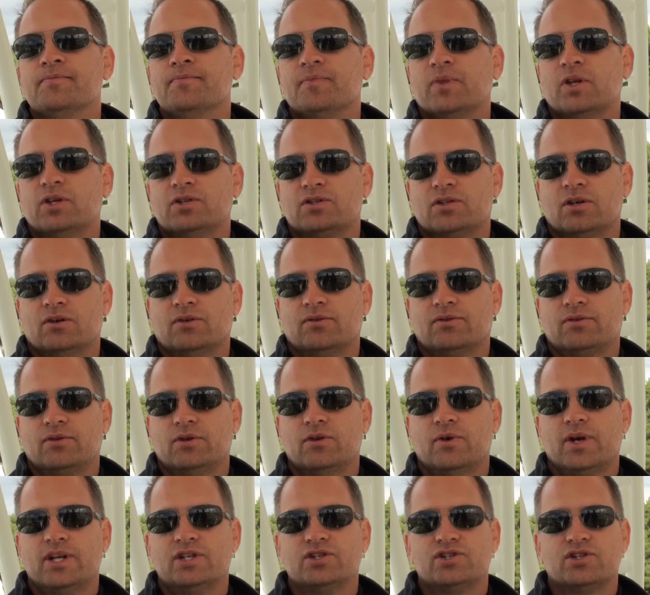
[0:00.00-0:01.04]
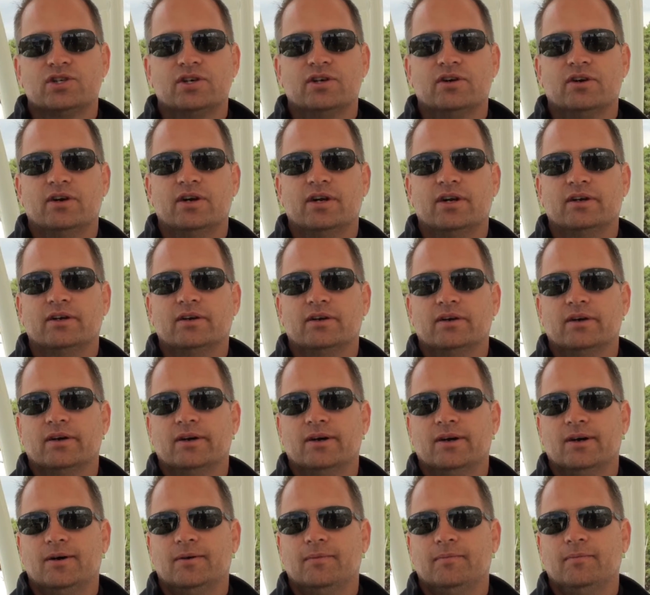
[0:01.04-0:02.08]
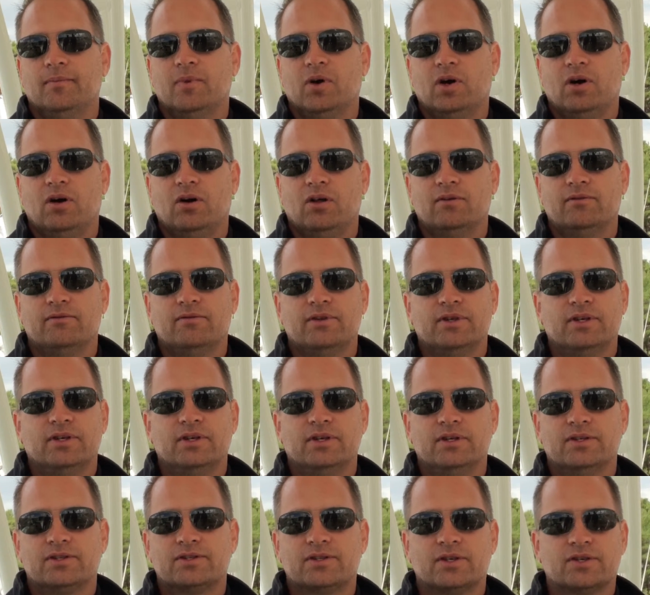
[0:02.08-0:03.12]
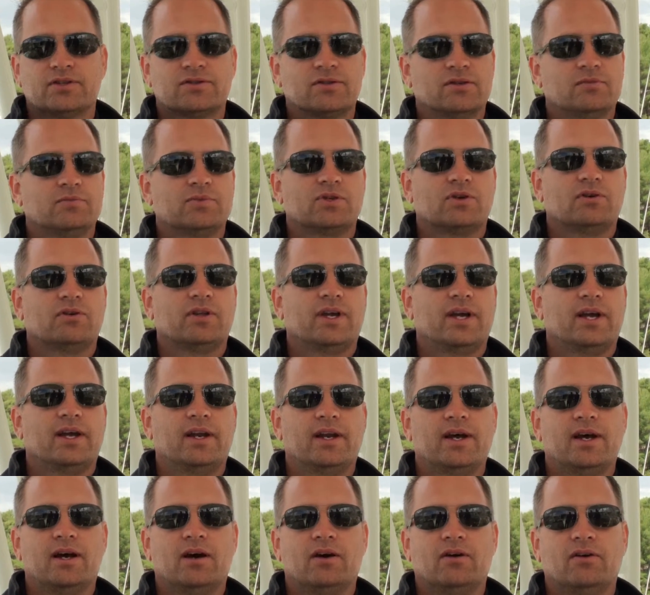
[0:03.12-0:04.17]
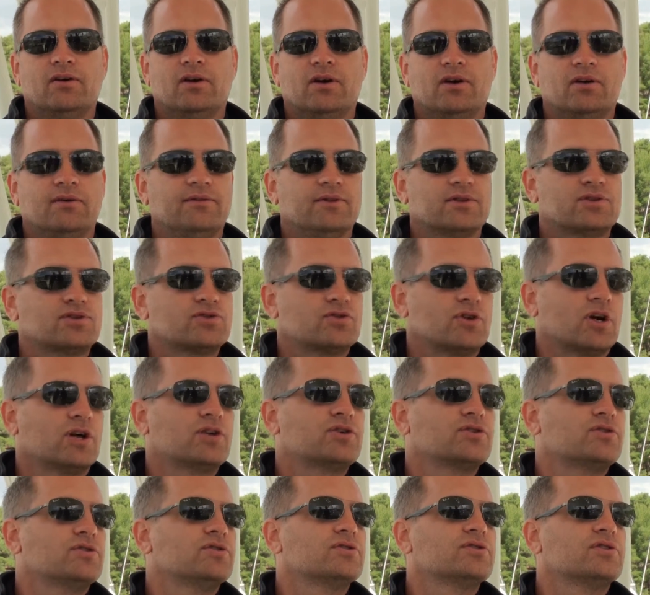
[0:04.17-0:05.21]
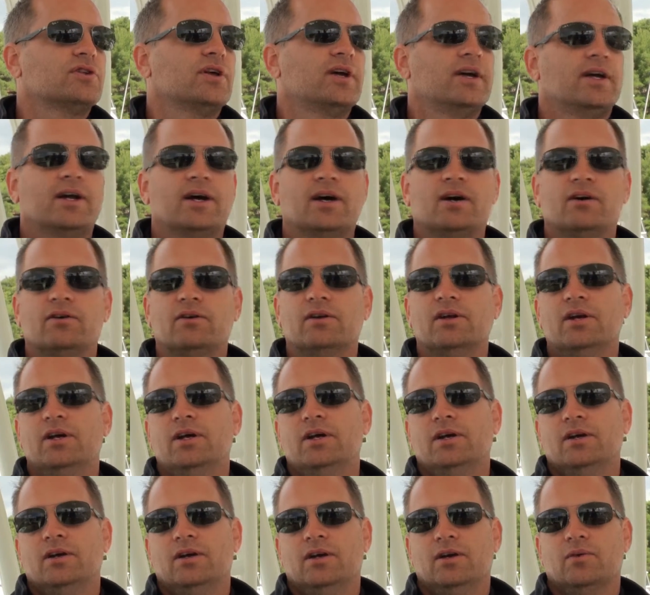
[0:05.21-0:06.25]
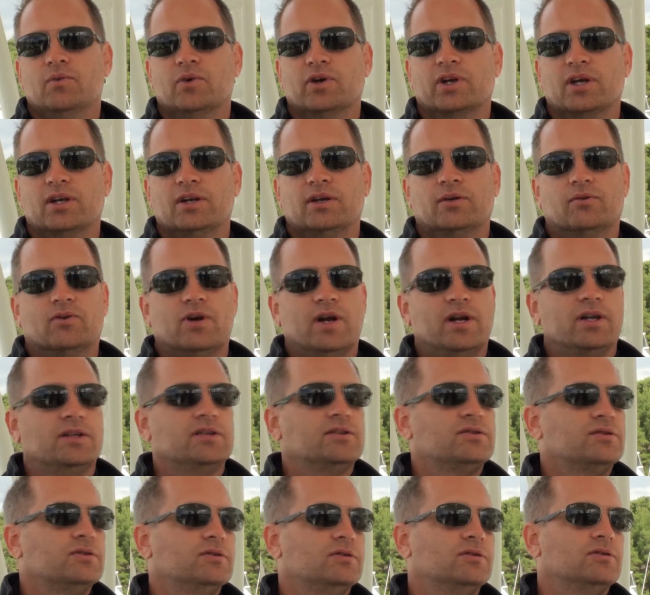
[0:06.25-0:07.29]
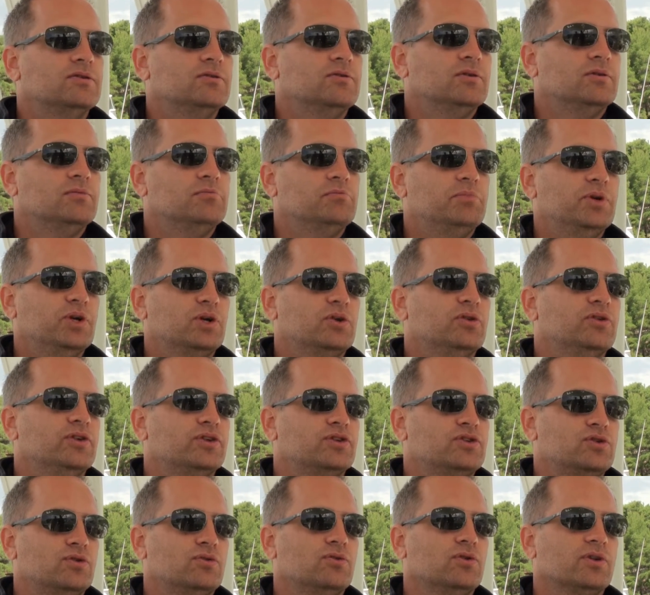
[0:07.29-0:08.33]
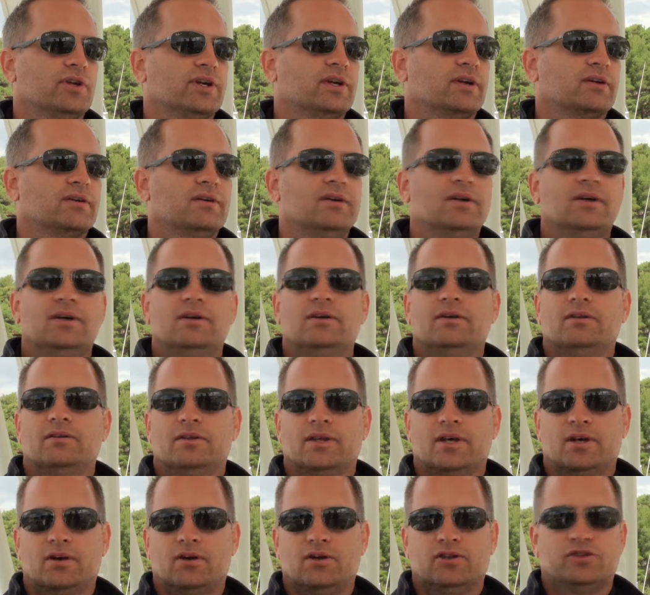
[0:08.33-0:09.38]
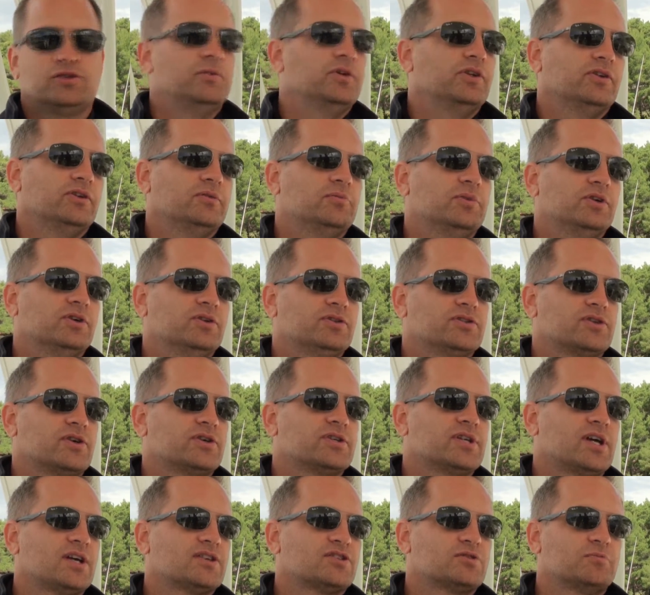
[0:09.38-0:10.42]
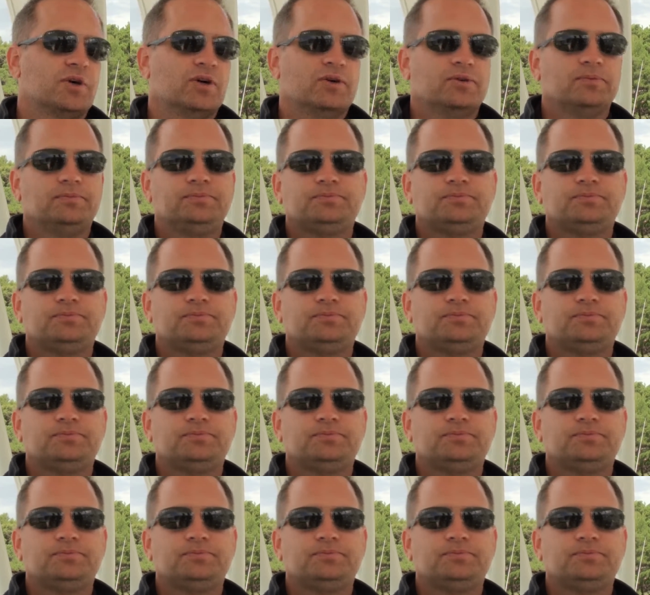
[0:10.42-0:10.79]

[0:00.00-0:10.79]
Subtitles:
So through engineering, all of the systems are laid out, all of the structures laid out, and we're getting ready to build the tooling that ultimately builds our test boat.